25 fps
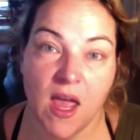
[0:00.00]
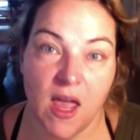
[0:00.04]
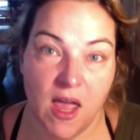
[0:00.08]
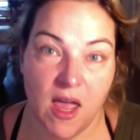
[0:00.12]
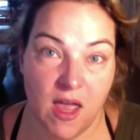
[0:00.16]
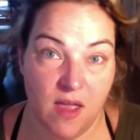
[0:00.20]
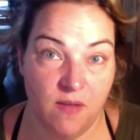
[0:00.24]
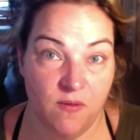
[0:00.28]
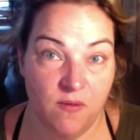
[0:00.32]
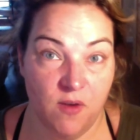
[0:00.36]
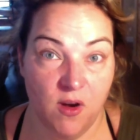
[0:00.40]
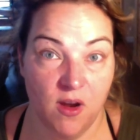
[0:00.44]

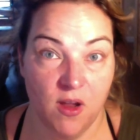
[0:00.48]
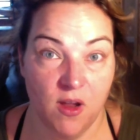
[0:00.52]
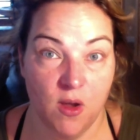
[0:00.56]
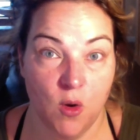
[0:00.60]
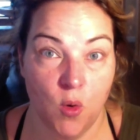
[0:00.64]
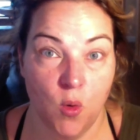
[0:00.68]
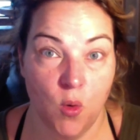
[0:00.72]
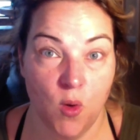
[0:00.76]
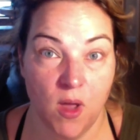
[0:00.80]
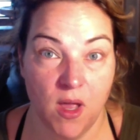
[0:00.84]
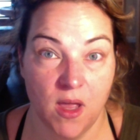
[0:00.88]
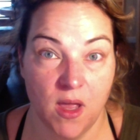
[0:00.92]
a very
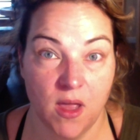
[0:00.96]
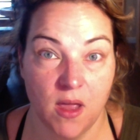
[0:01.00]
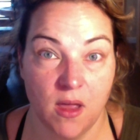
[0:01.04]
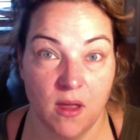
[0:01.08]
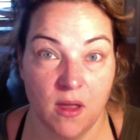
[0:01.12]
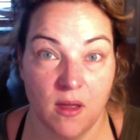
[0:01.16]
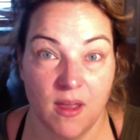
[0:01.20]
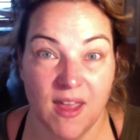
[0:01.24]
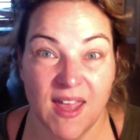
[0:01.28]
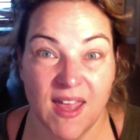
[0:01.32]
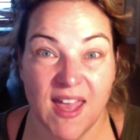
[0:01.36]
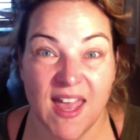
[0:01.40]
quick
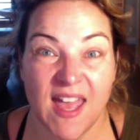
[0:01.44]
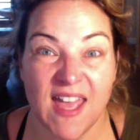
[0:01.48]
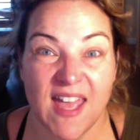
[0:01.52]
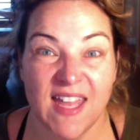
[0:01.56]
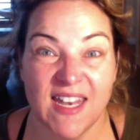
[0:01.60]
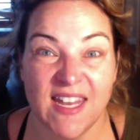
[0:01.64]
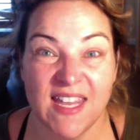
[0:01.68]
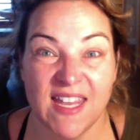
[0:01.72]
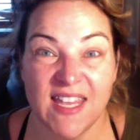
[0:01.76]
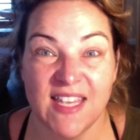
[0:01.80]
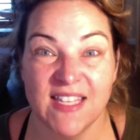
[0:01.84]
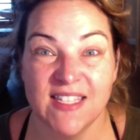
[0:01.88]
and
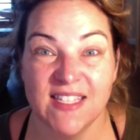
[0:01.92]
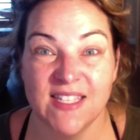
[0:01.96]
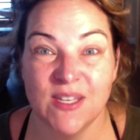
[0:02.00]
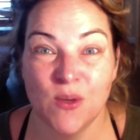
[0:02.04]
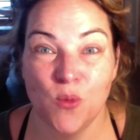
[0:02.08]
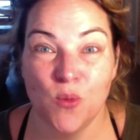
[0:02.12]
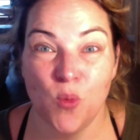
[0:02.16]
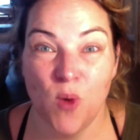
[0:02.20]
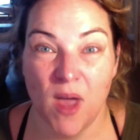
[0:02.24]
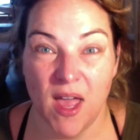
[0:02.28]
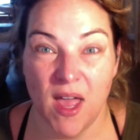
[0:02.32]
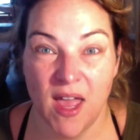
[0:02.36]
easy
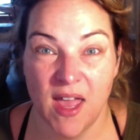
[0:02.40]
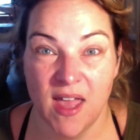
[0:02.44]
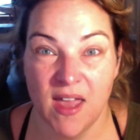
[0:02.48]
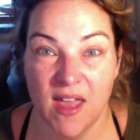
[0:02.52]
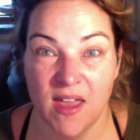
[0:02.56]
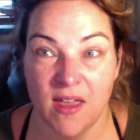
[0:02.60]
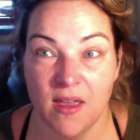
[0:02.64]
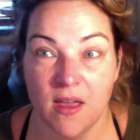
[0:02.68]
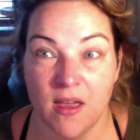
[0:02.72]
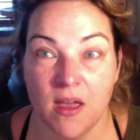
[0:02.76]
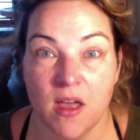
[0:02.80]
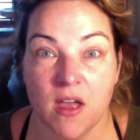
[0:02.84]

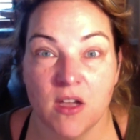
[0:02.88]
way